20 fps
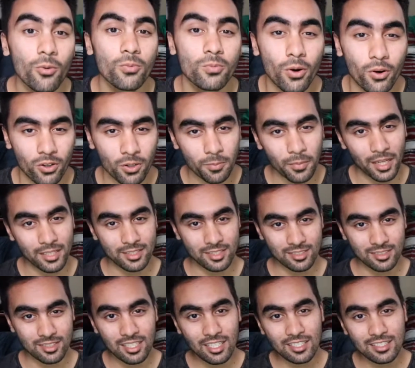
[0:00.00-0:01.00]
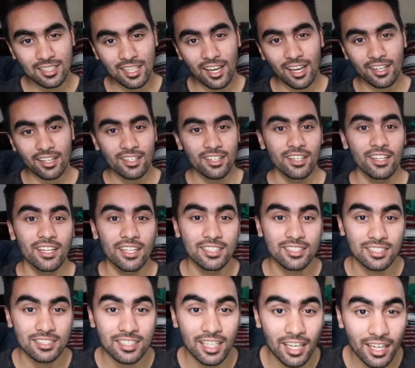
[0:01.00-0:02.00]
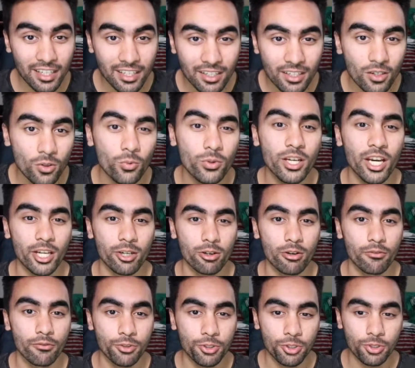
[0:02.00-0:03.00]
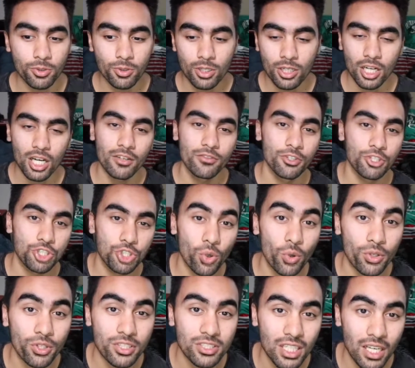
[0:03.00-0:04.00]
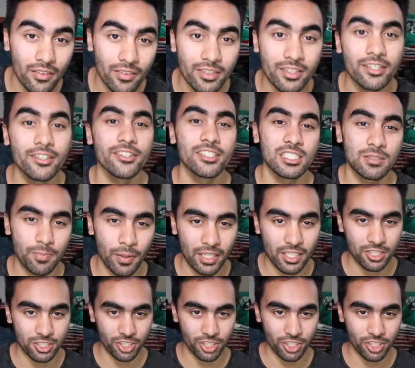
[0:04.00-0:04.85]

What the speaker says: Welcome back to Sneak Attack, and today we got a review of the Jordan 11 Space